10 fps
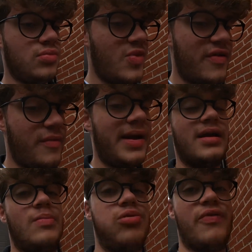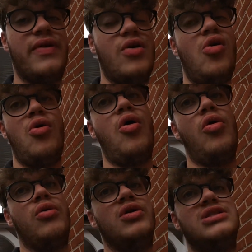Whether I'm making a profit
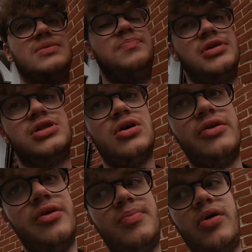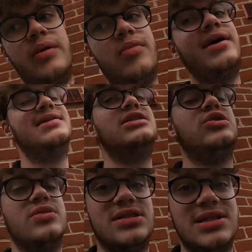or a loss is beside the point. My
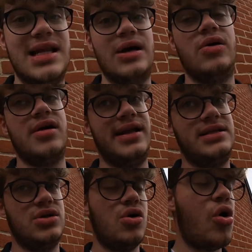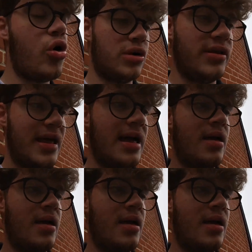intention was to sell it on. I need to honour that.